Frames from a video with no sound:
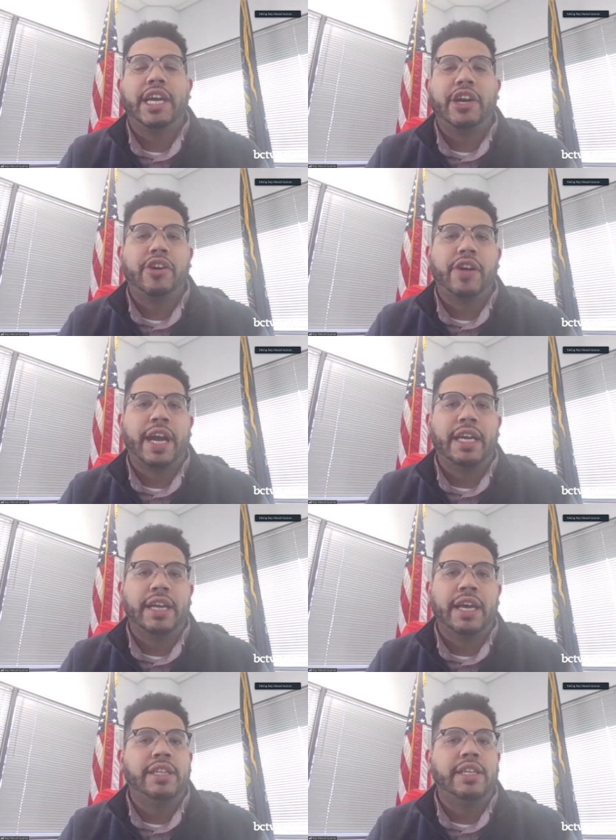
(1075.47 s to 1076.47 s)
here
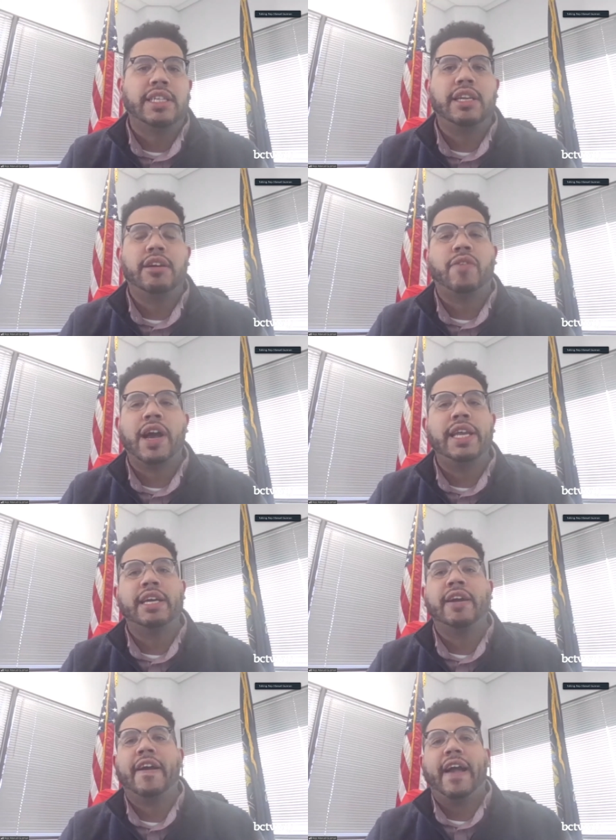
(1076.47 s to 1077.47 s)
in, in the city of
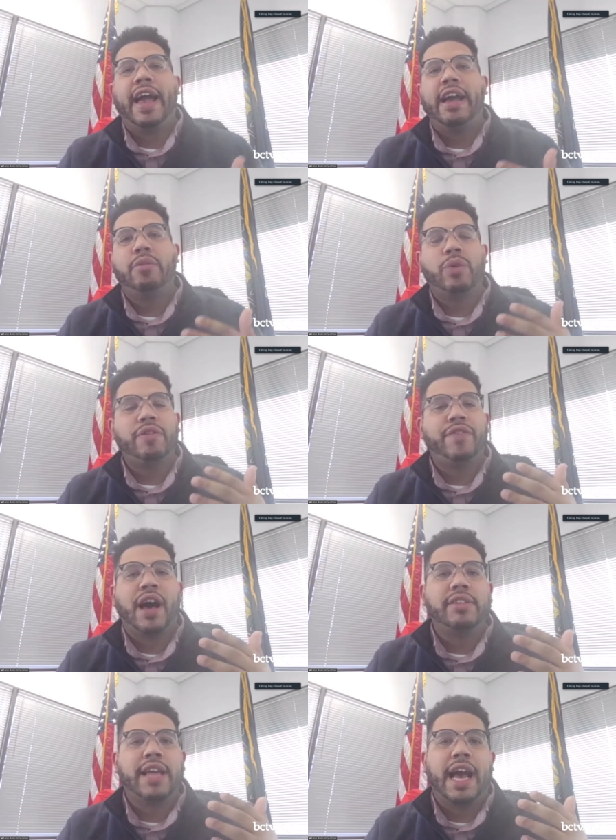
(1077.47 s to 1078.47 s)
Reading. And we
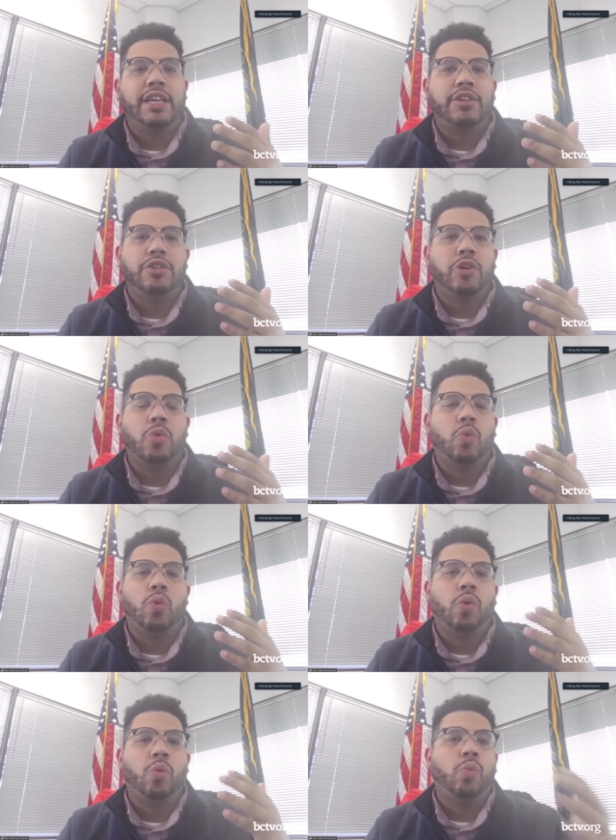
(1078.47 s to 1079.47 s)
found that, you know,
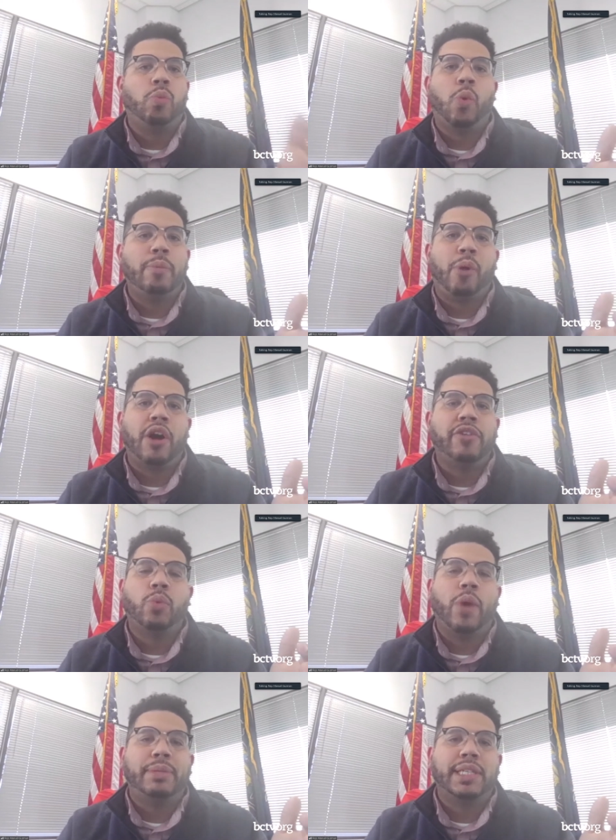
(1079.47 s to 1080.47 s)
one part
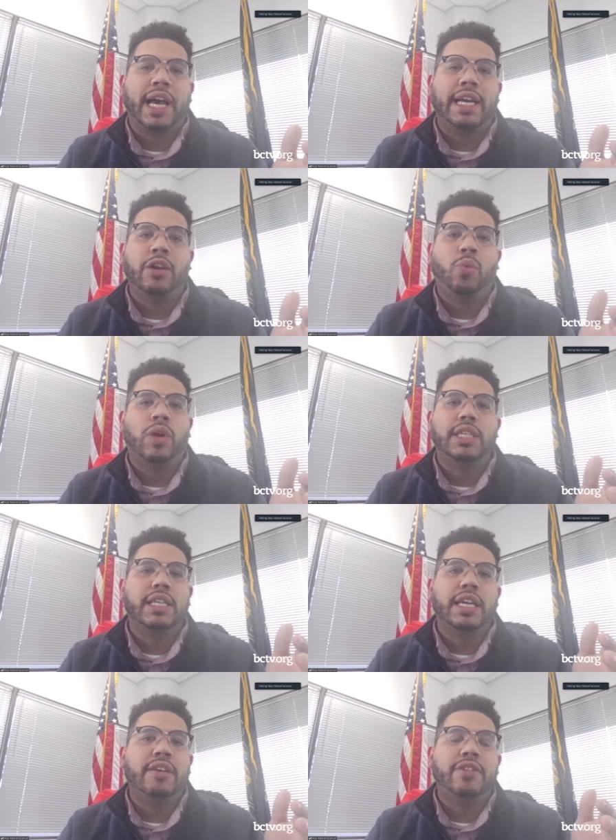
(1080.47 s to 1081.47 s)
of the website
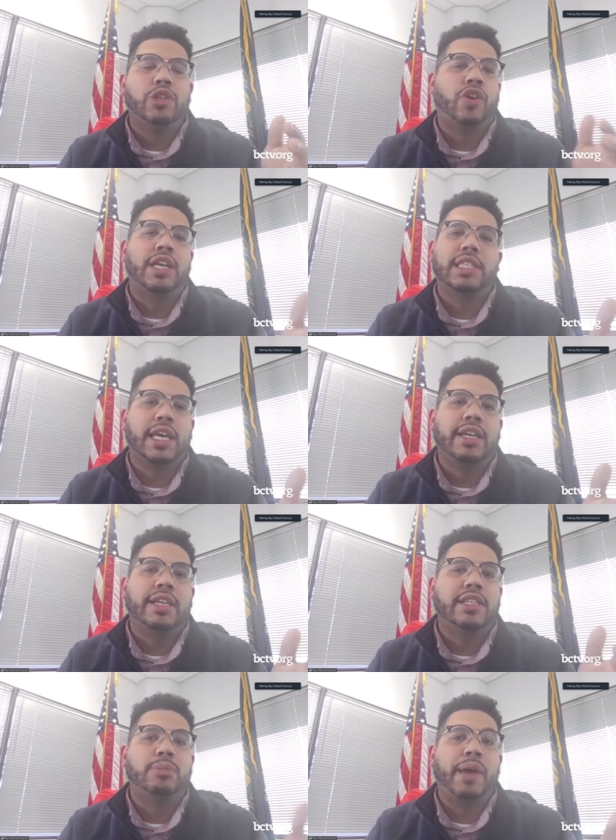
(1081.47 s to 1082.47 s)
wasn't even
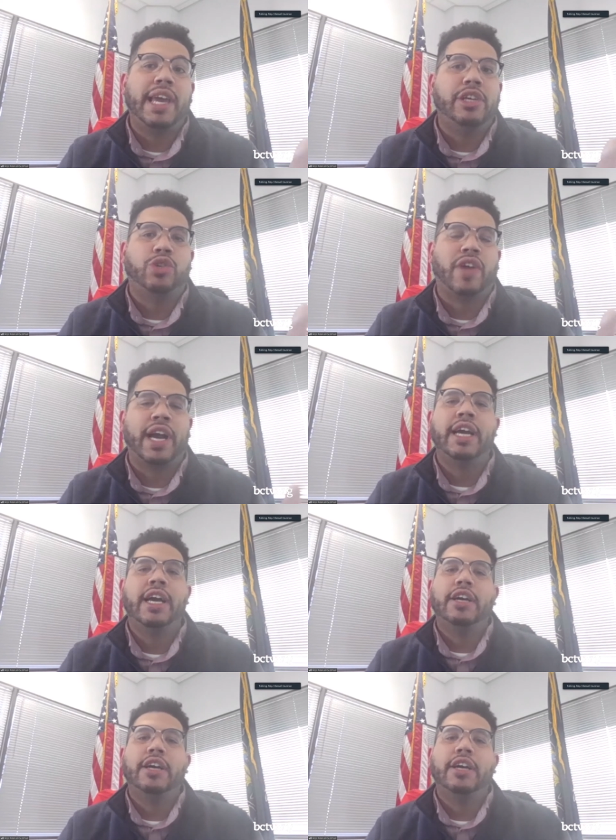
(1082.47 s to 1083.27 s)
translated in Spanish, right?